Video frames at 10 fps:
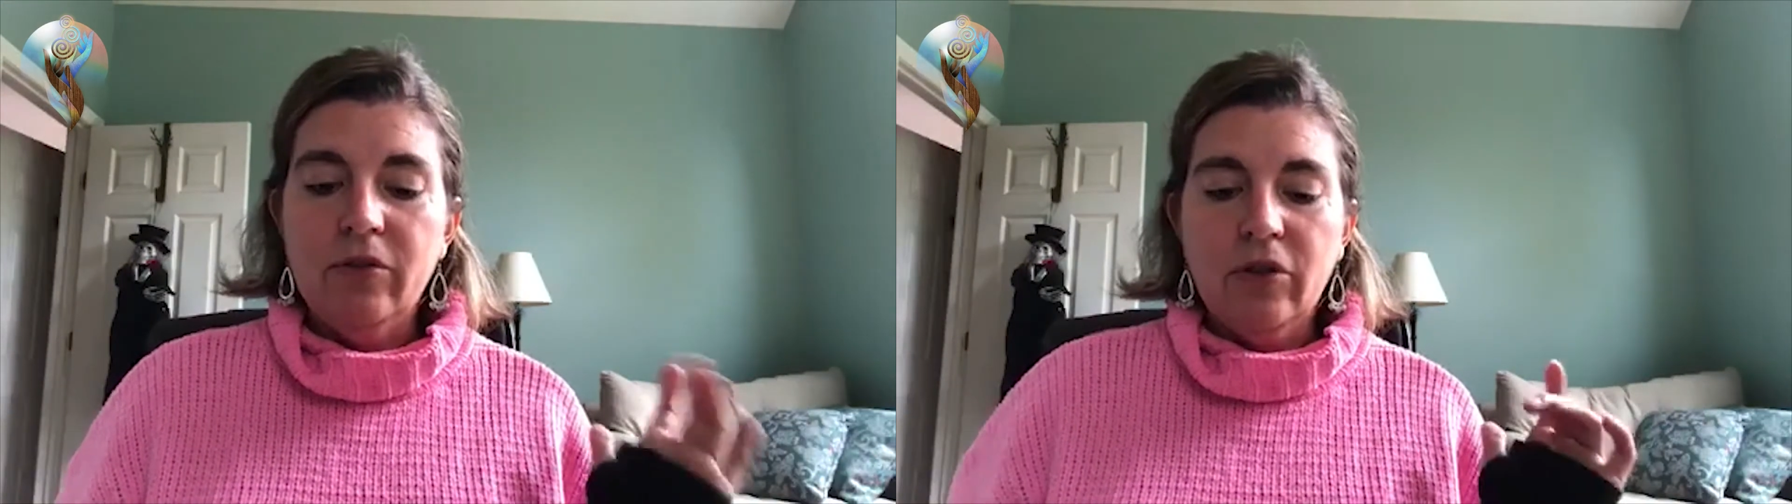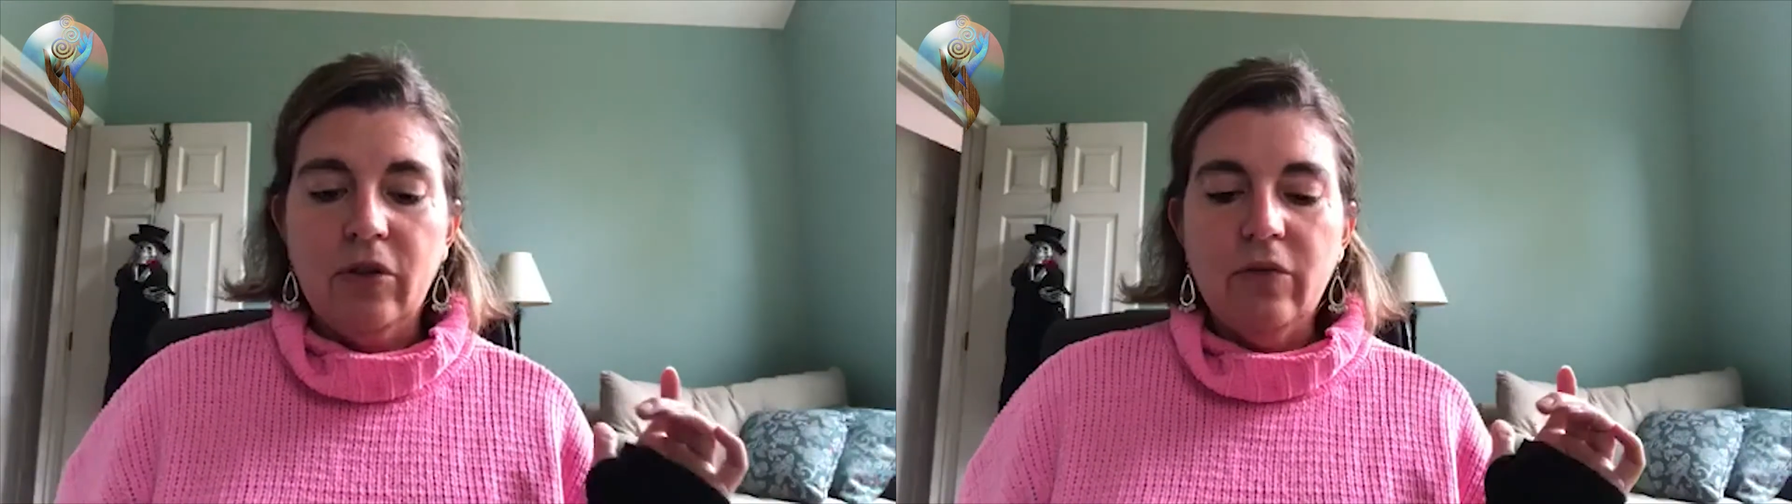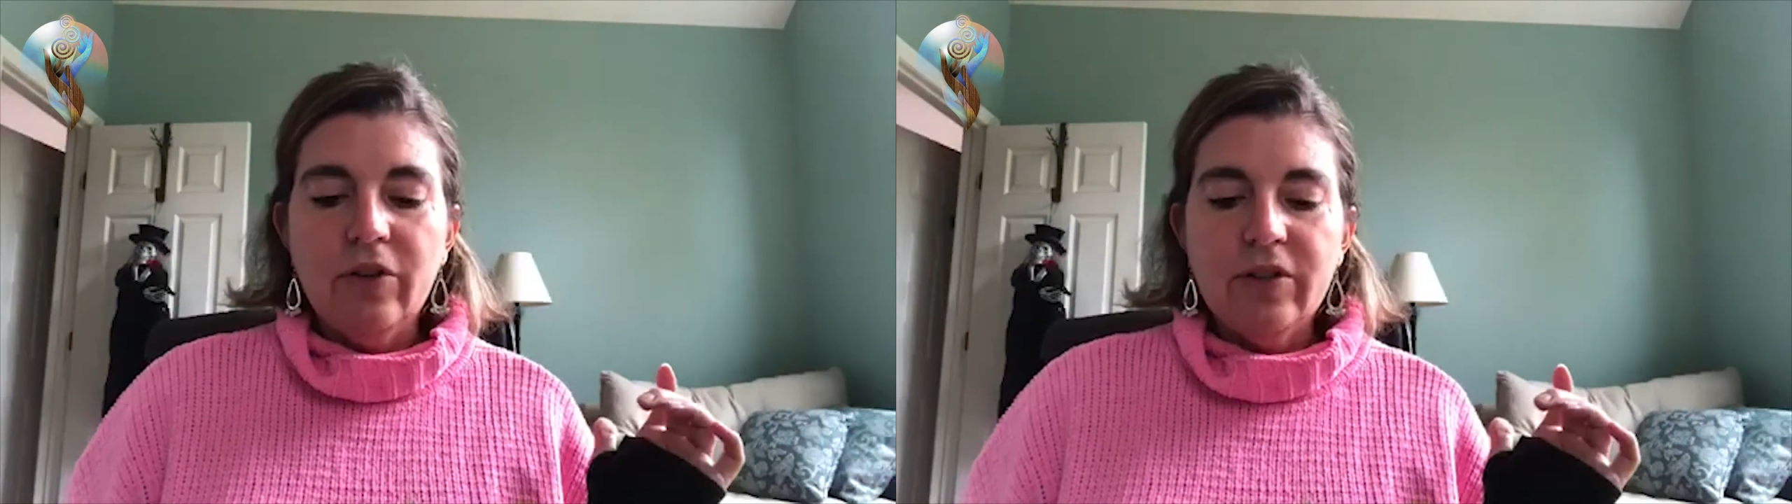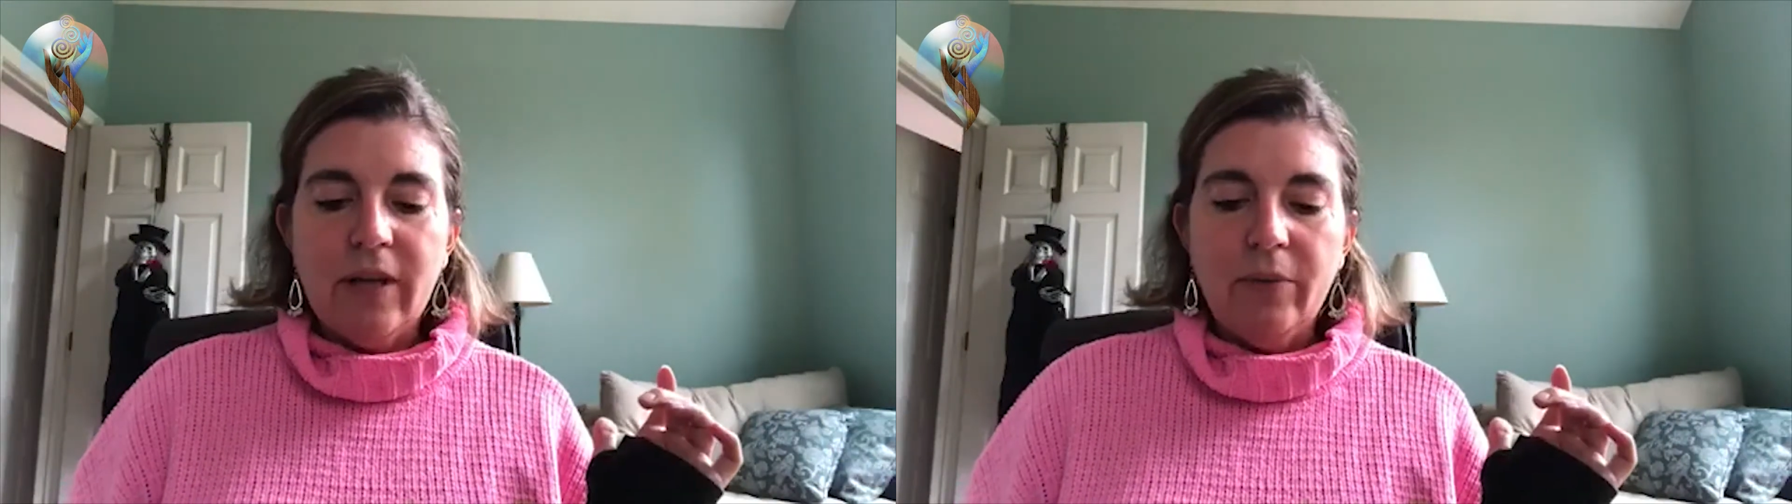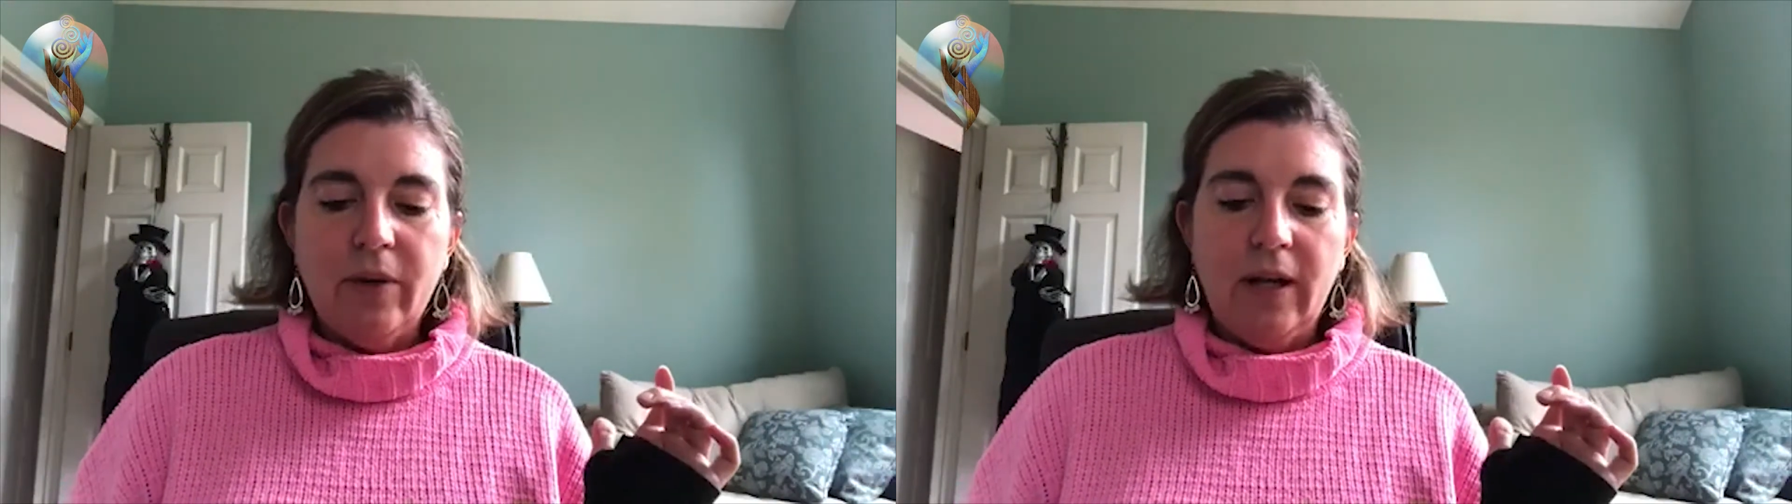So the first
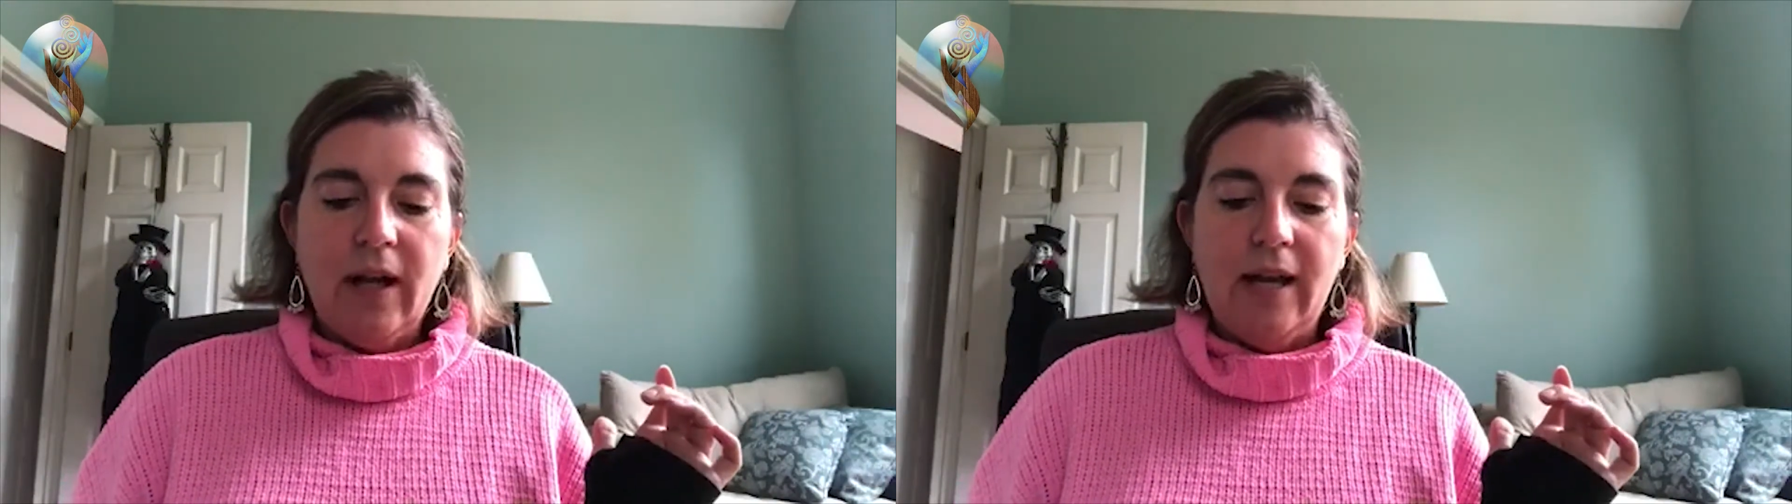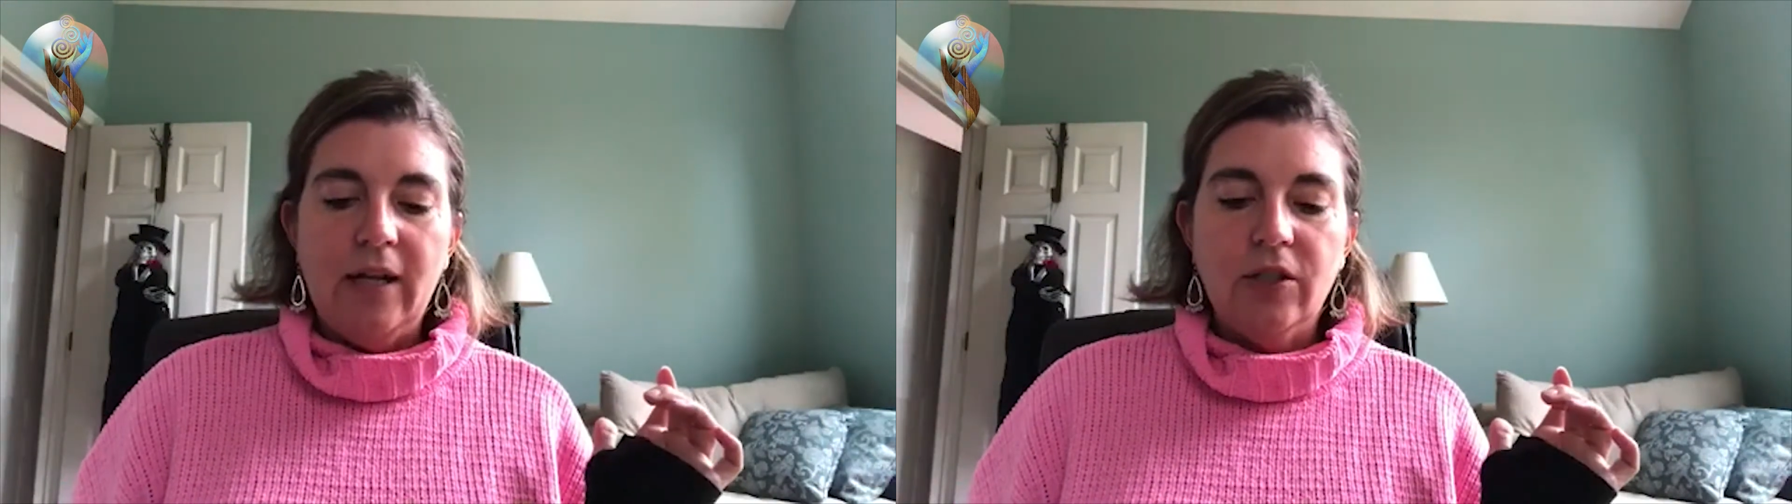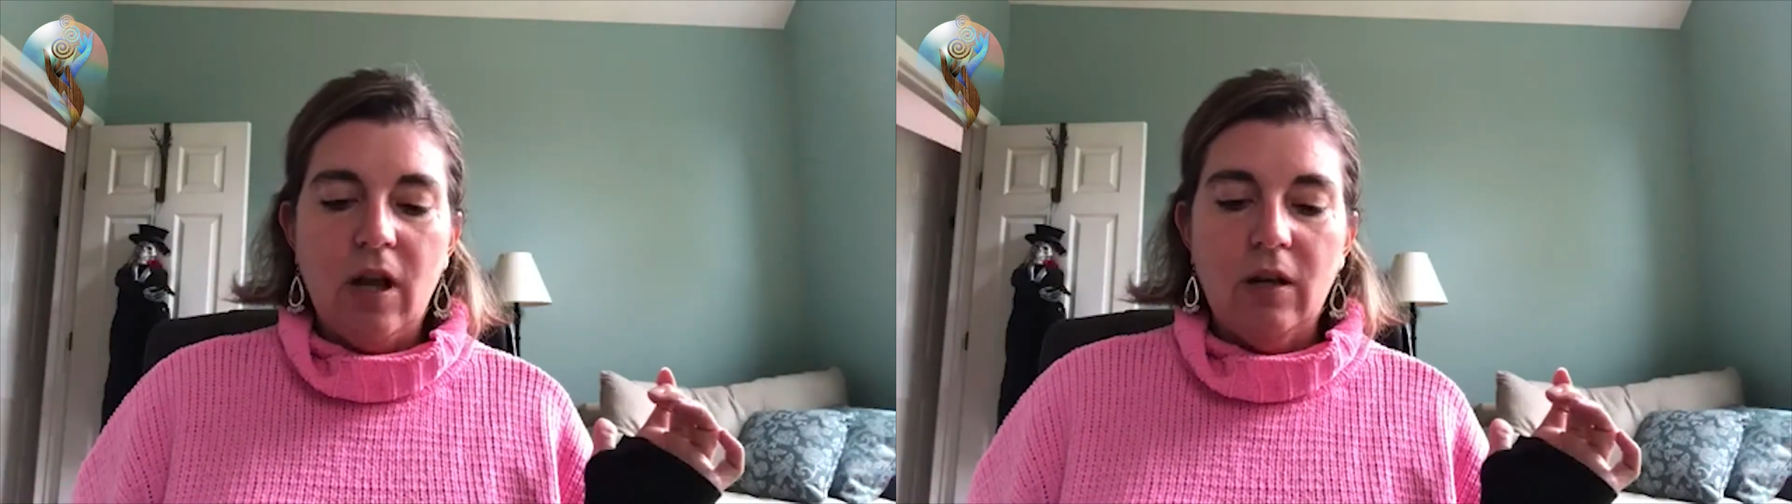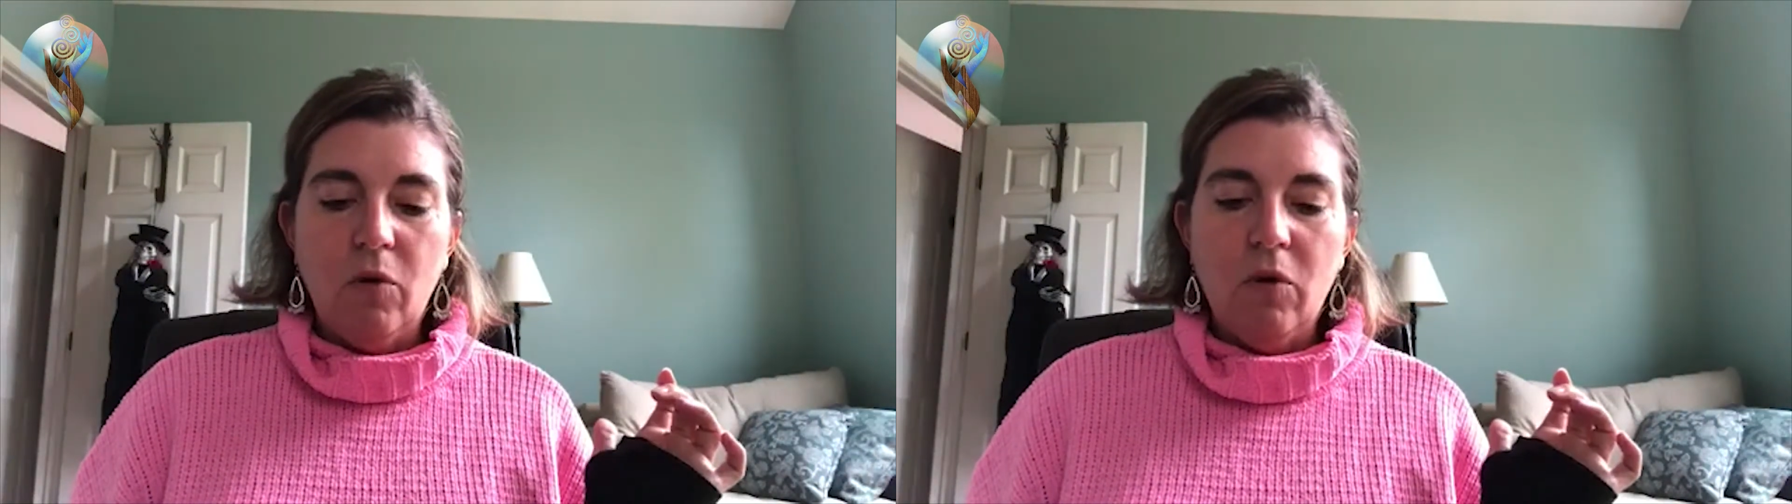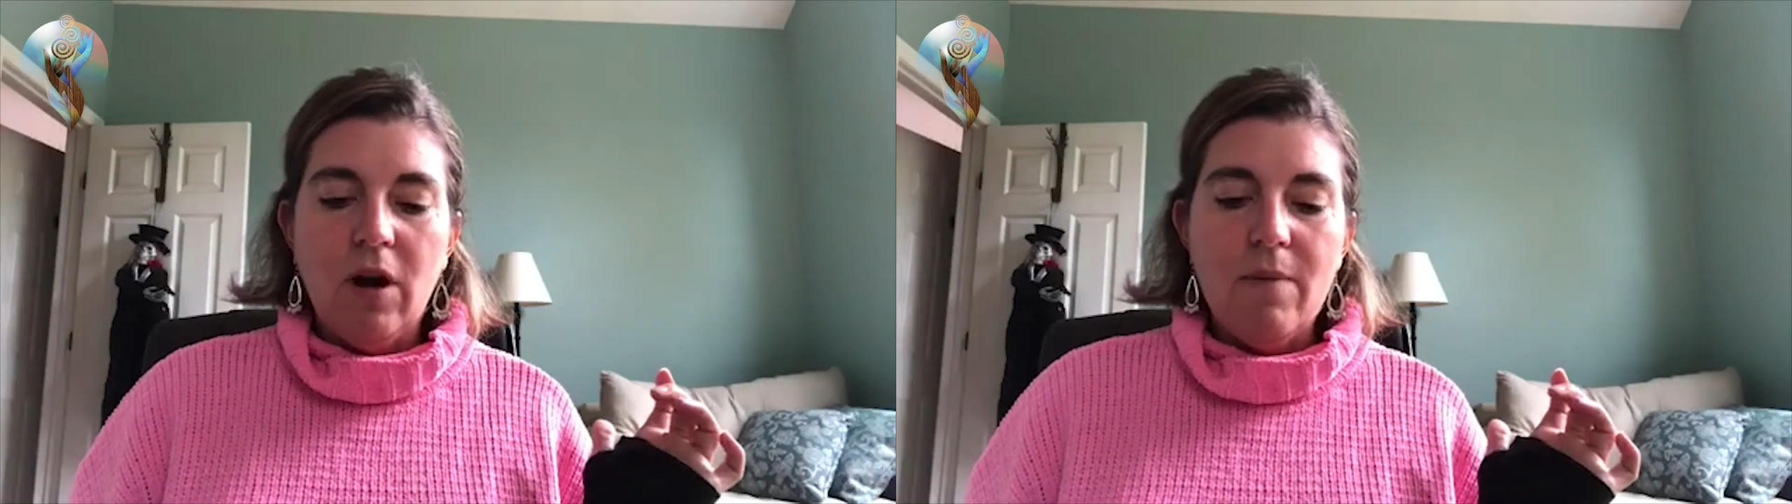day we're going to kind of talk more